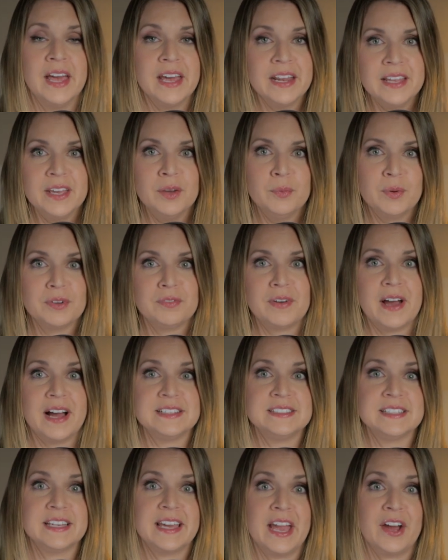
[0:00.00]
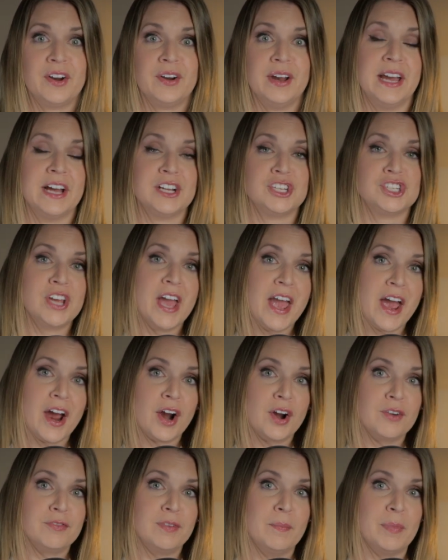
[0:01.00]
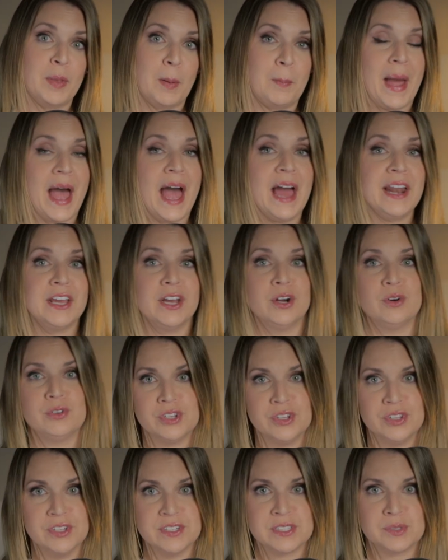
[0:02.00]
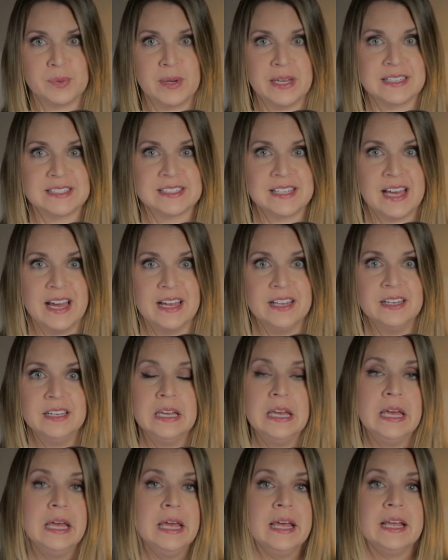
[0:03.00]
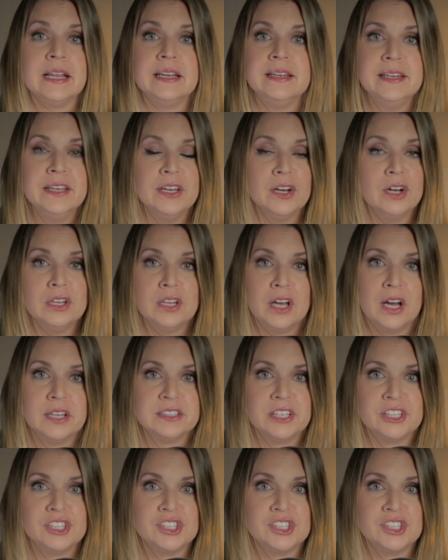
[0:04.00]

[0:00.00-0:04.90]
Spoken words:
he would have had to carry a chair from the patio to the swing set, kneel on the